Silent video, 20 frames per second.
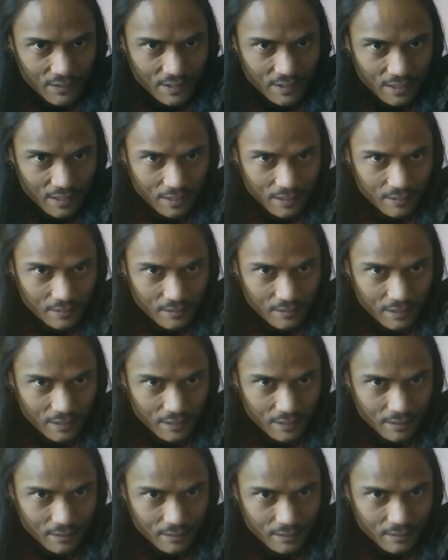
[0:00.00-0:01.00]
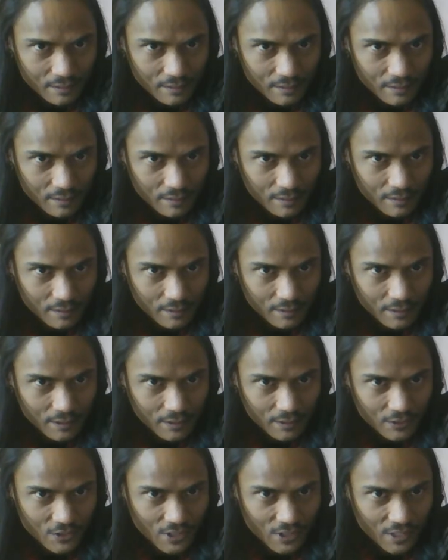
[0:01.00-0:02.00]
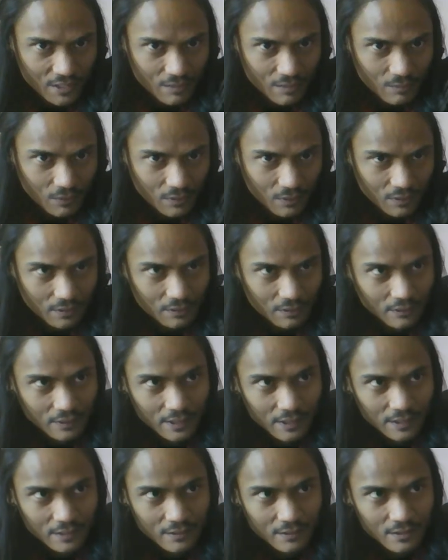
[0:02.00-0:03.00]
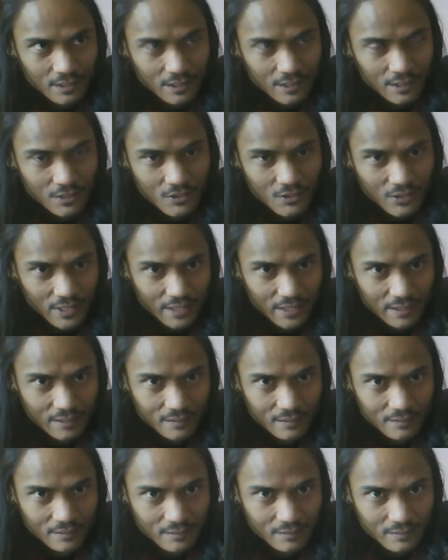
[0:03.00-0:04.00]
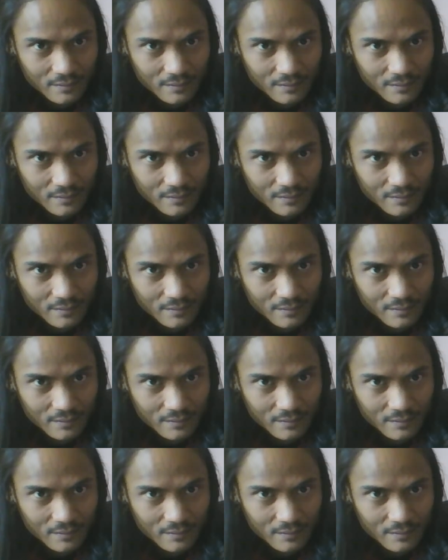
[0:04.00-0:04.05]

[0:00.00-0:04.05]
that or that, interchangeable. Oh, then there's like a dragon.